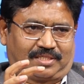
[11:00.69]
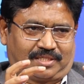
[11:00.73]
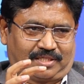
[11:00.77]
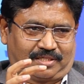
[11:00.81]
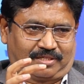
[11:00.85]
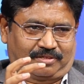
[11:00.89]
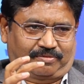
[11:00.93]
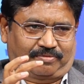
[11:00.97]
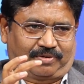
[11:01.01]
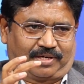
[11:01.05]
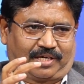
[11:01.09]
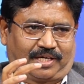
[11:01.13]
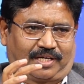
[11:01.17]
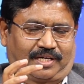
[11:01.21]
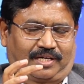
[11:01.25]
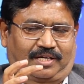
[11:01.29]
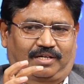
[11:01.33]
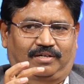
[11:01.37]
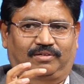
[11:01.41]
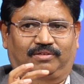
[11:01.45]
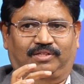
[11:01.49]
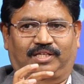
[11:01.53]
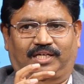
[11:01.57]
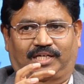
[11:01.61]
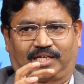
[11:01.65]

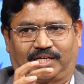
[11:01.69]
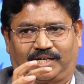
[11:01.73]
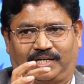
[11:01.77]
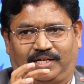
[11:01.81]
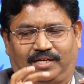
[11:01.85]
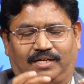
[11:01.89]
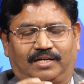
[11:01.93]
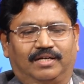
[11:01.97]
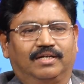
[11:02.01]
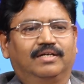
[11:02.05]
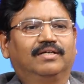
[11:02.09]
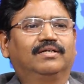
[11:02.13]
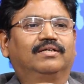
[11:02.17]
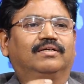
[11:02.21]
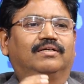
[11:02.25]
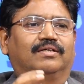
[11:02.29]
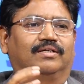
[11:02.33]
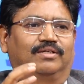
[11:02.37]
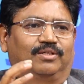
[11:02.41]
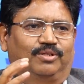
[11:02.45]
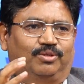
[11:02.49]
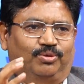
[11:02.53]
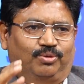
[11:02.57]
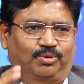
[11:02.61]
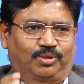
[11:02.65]
where they can
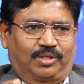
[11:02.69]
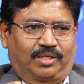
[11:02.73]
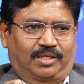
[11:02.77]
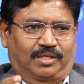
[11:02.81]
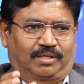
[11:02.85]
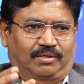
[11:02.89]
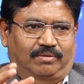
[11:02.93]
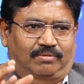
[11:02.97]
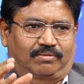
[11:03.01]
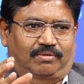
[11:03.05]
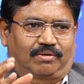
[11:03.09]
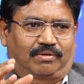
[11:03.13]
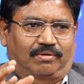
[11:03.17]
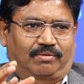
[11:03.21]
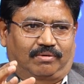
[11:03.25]
do the